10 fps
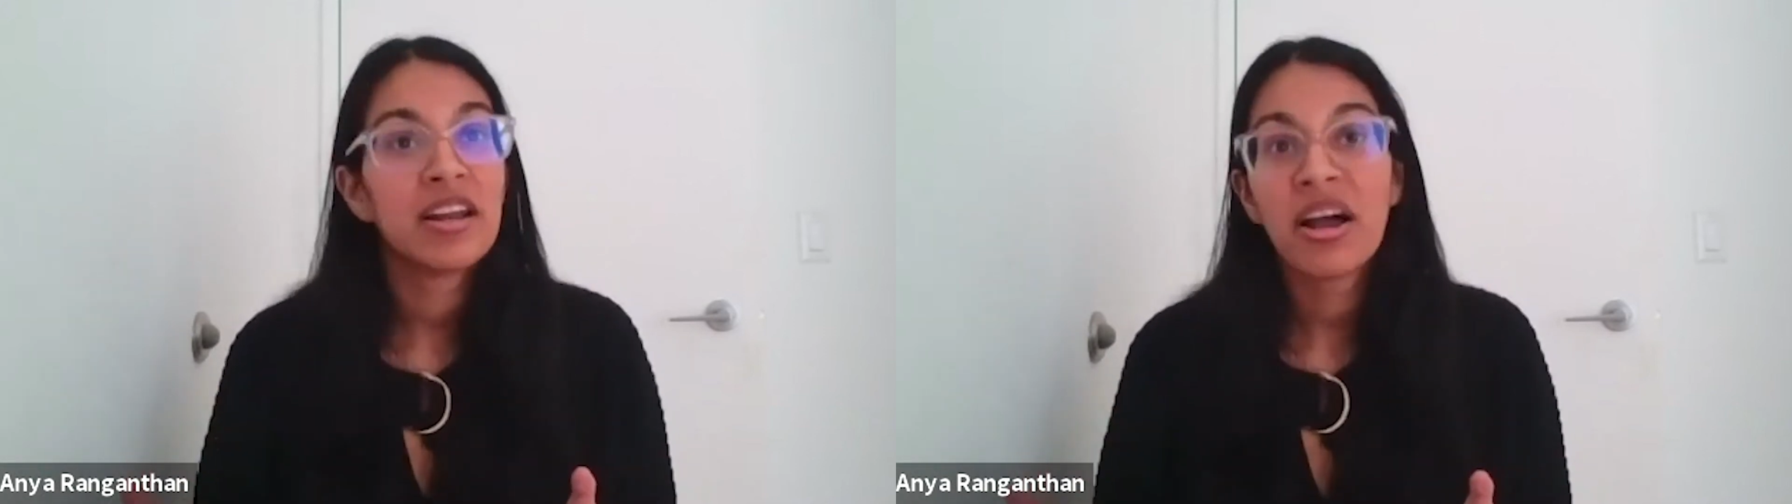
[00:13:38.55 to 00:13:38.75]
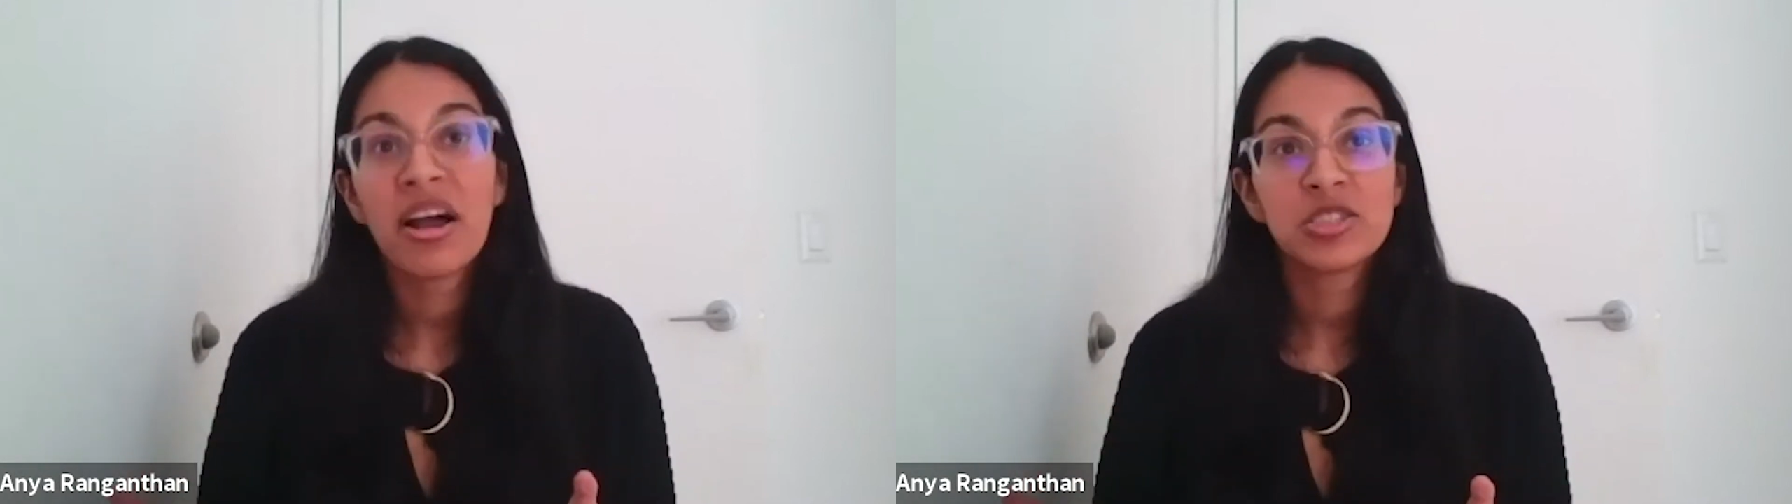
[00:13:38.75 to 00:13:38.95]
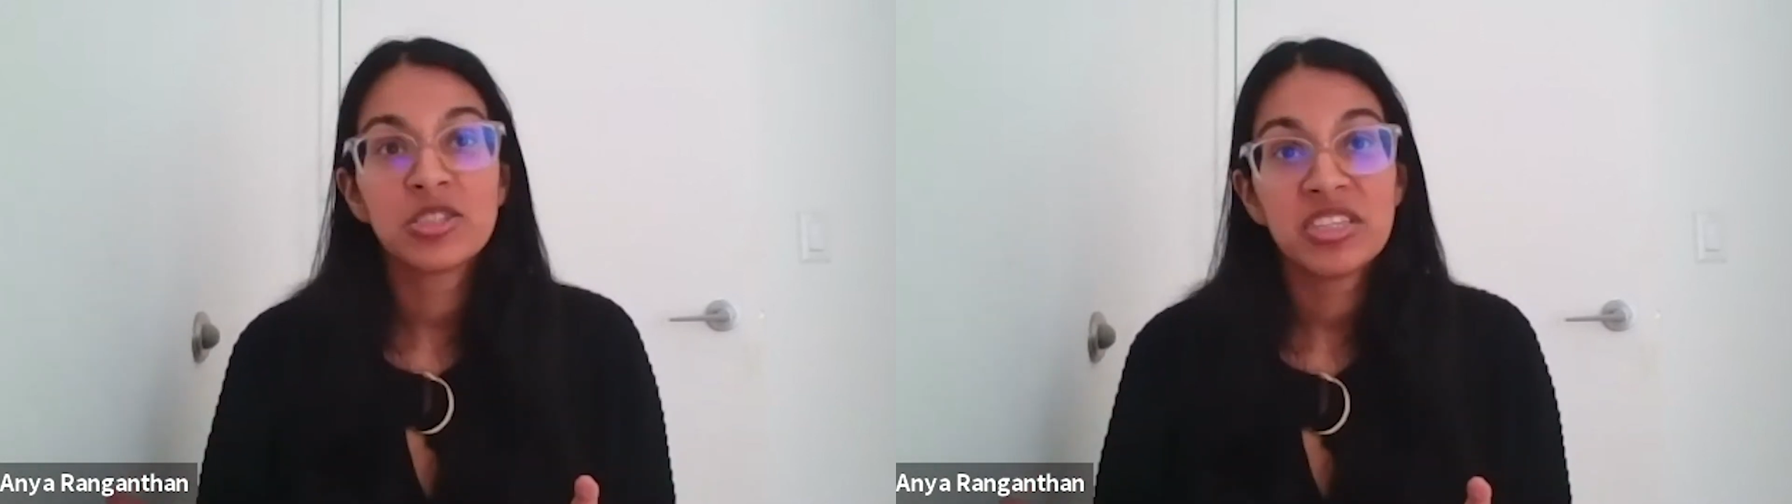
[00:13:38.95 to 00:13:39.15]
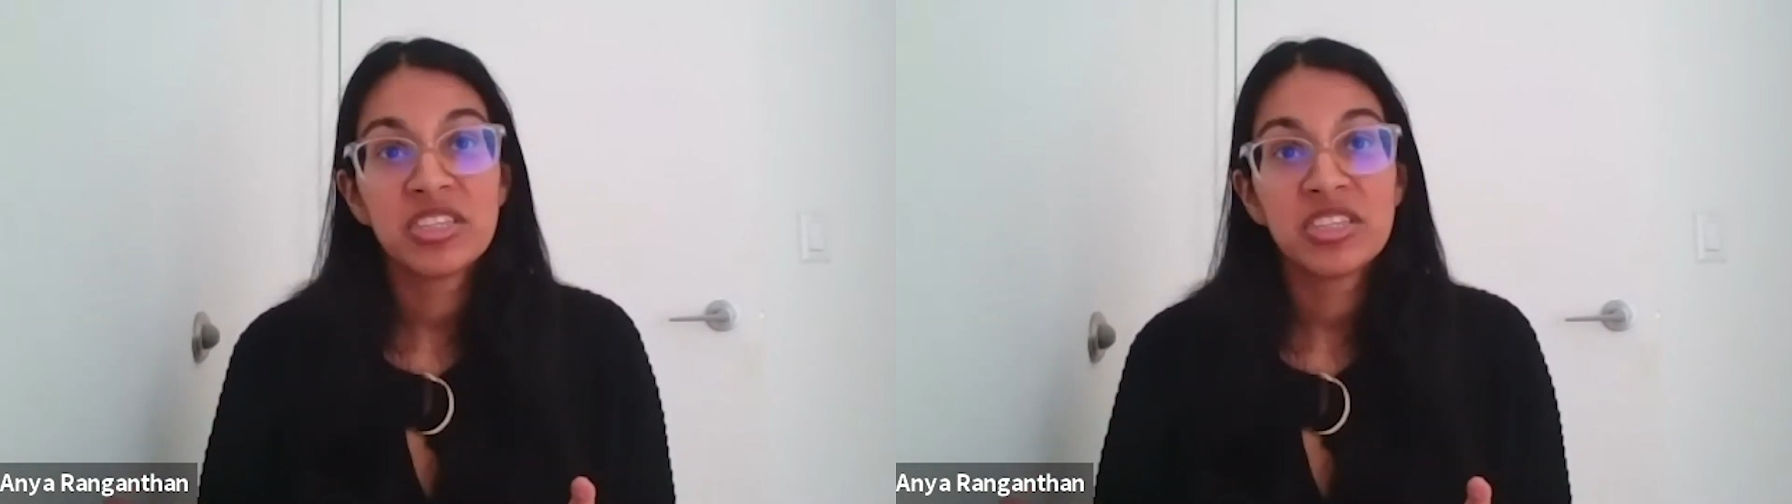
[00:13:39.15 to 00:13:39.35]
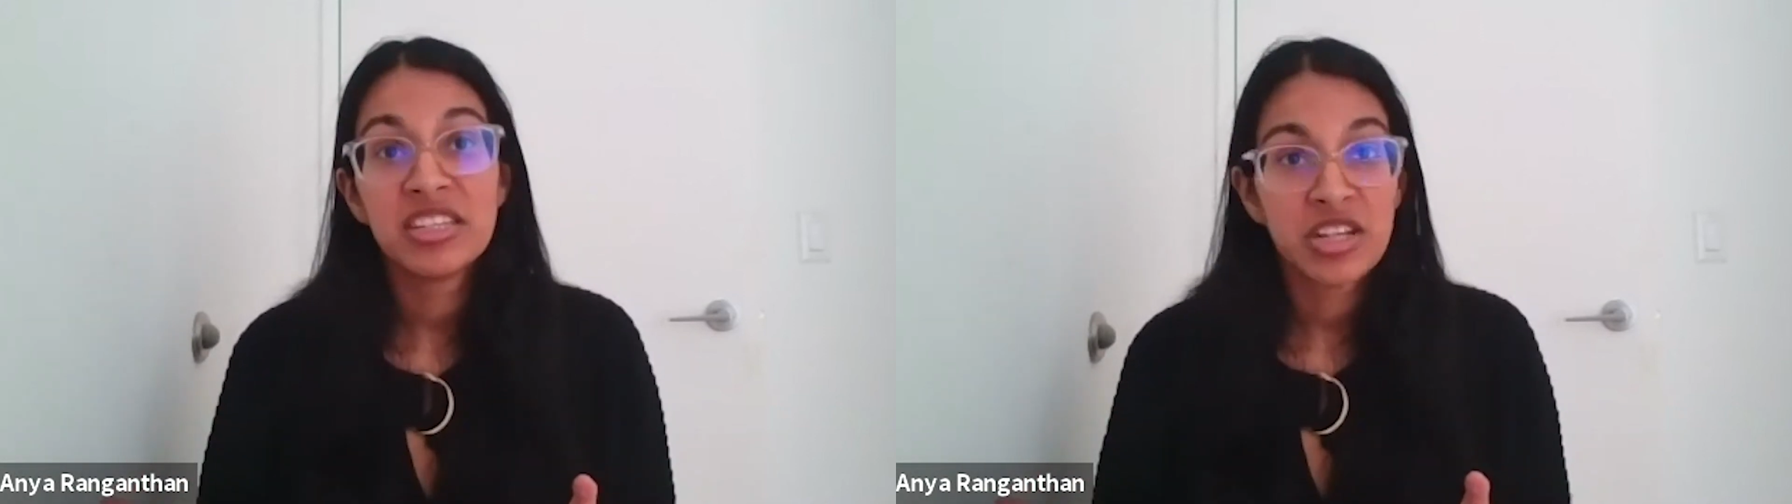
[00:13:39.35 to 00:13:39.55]
honest with
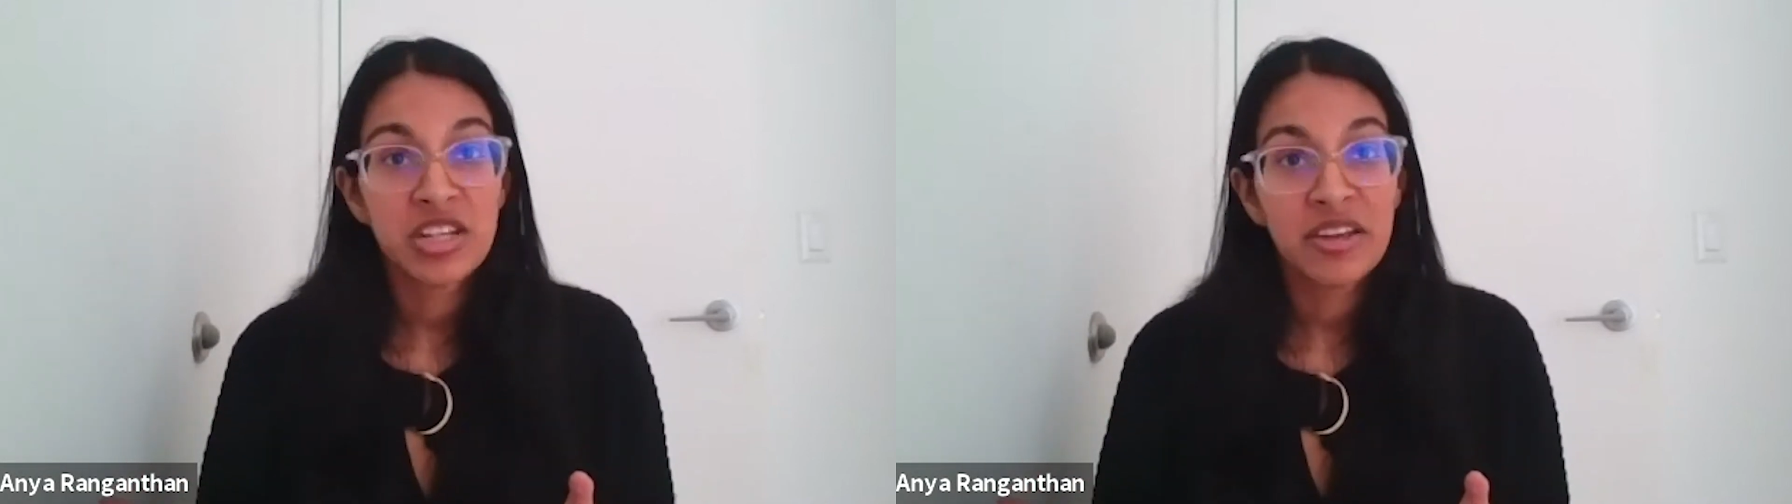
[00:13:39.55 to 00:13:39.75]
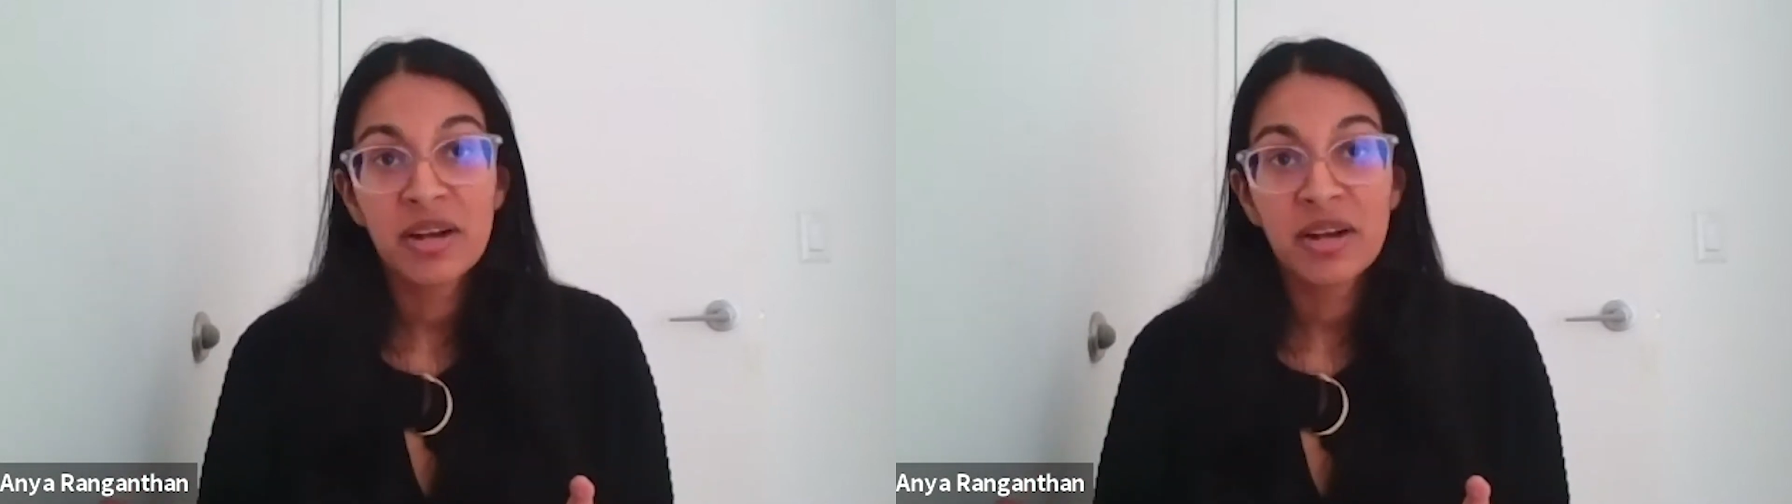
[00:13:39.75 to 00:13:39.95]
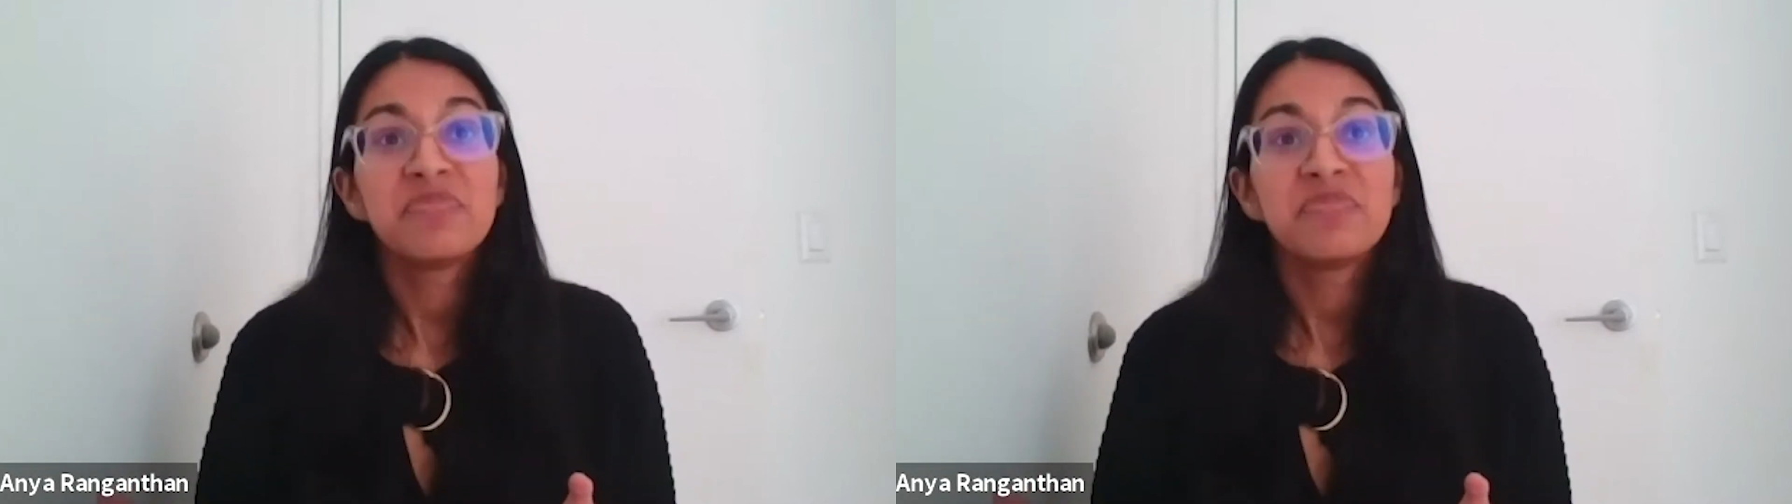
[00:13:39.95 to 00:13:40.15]
each other.